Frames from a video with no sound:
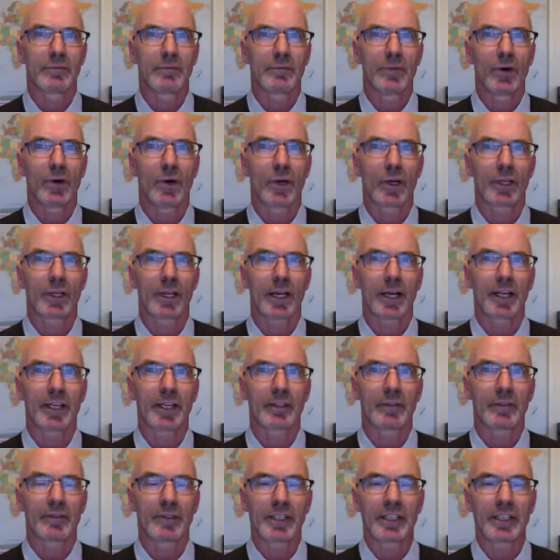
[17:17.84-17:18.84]
more kind
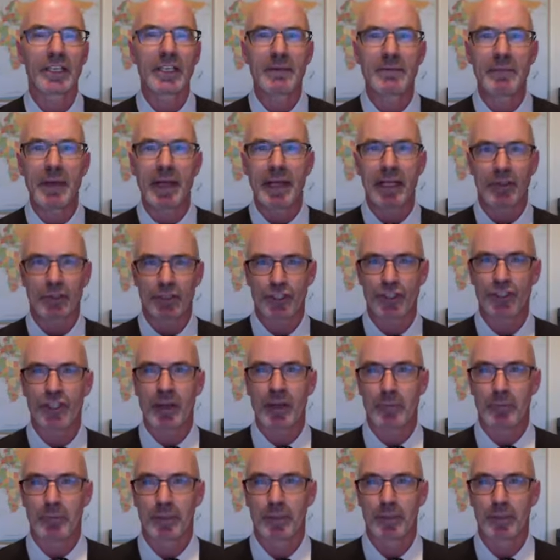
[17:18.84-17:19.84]
of email ship.